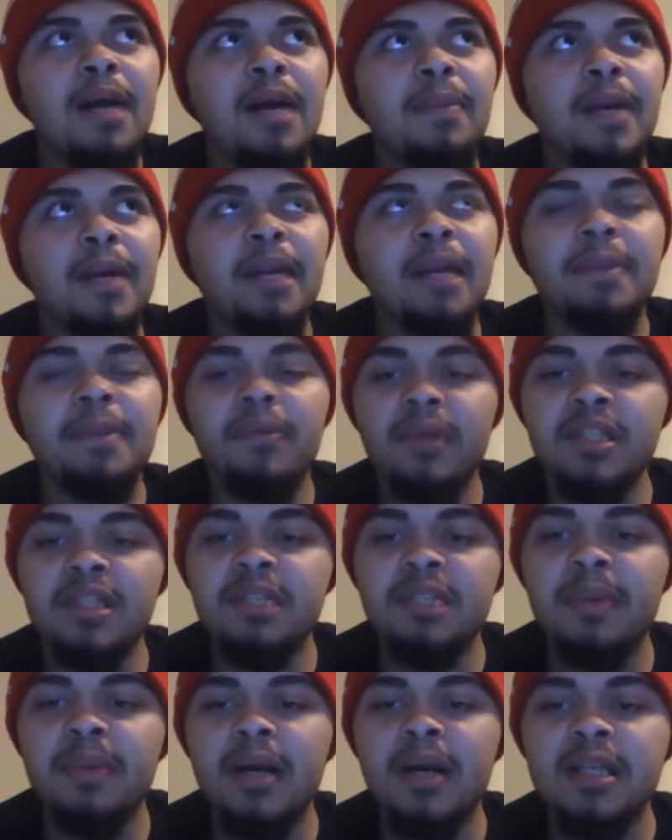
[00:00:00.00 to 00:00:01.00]
But I'd be really
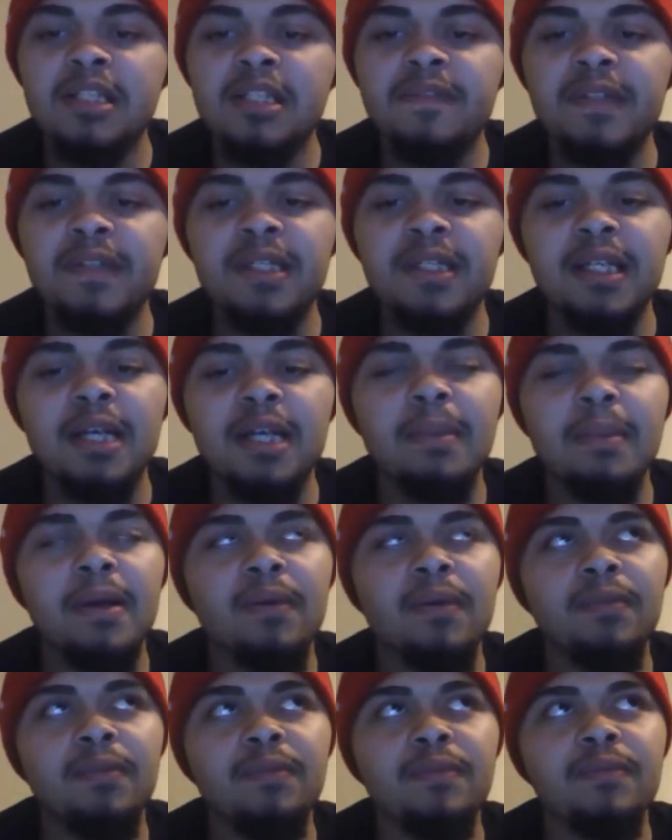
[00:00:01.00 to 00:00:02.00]
surprised if he didn't come
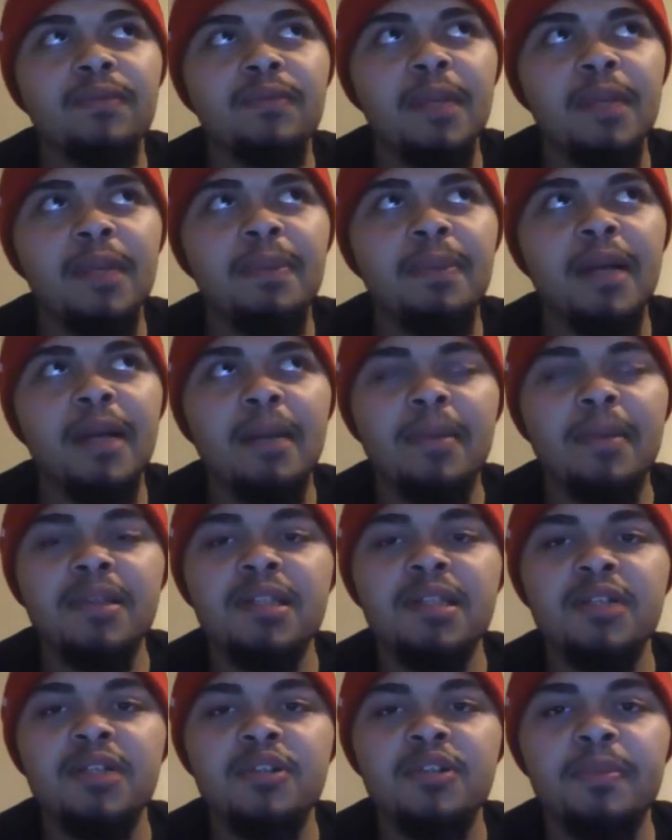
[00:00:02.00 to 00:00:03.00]
out. But I'm gonna
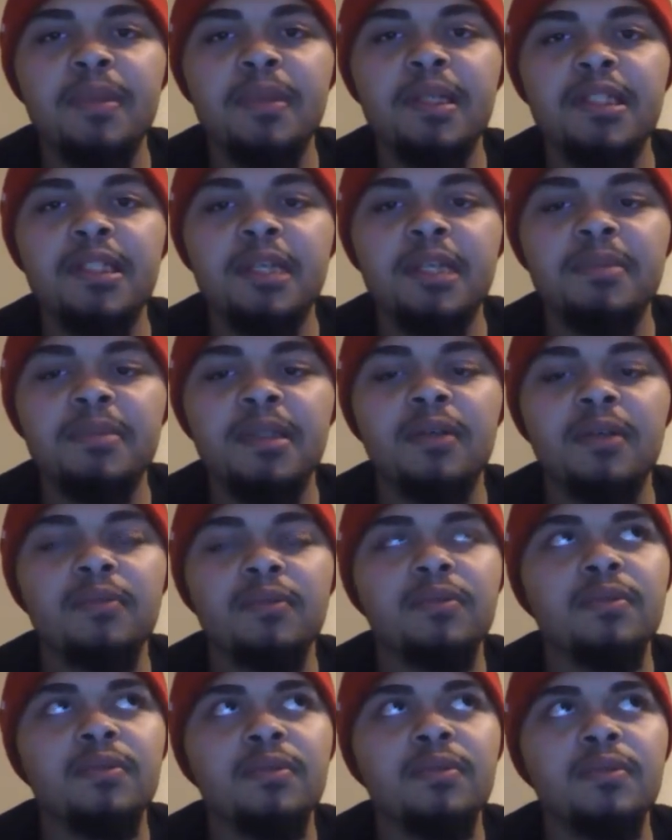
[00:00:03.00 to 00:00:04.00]
say Triple H comes out.
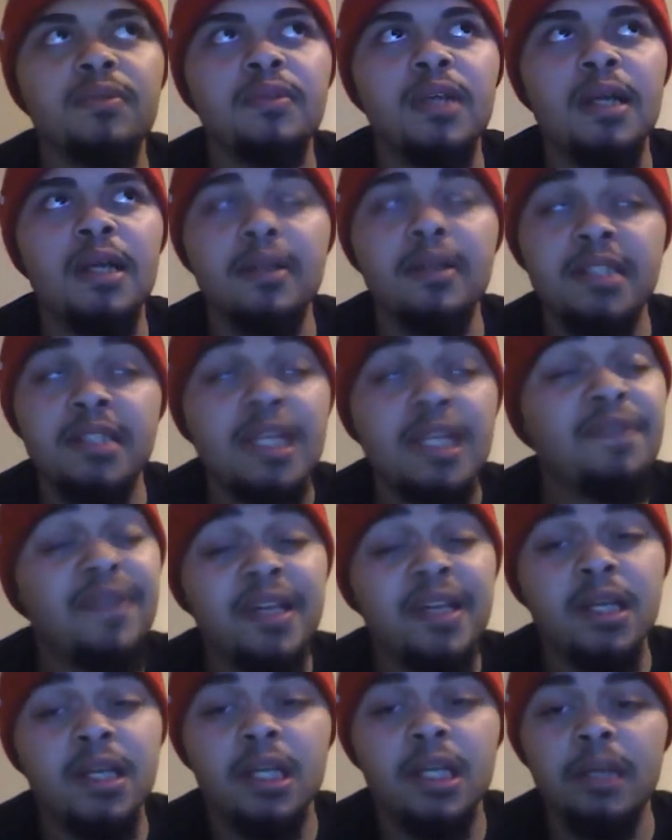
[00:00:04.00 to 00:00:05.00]
Uh,
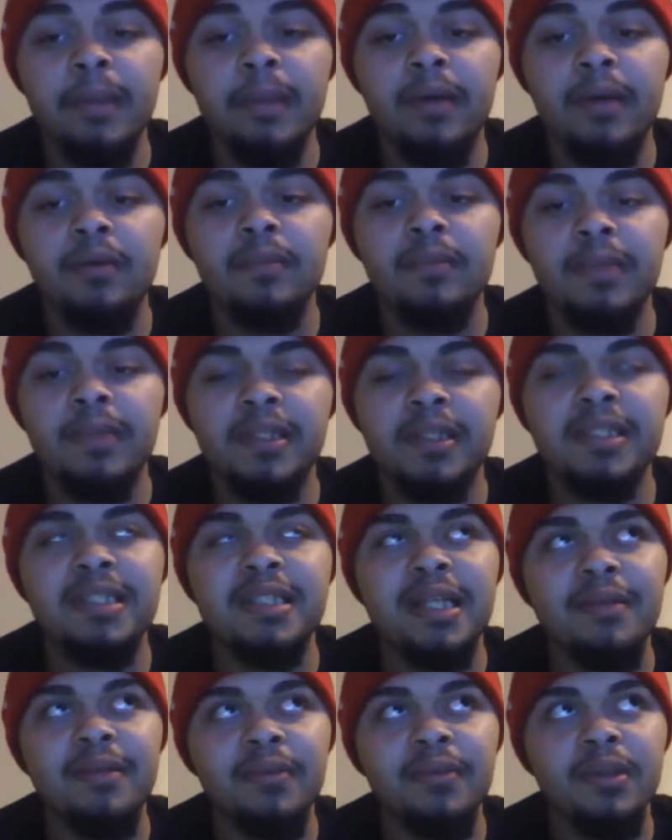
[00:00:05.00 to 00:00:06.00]
Stephanie could come out, but she's
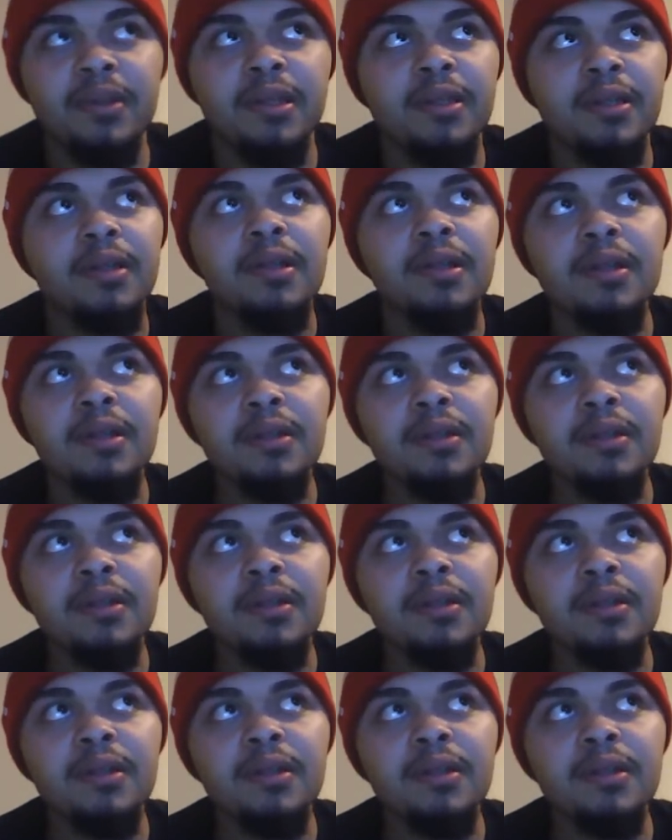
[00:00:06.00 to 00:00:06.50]
not really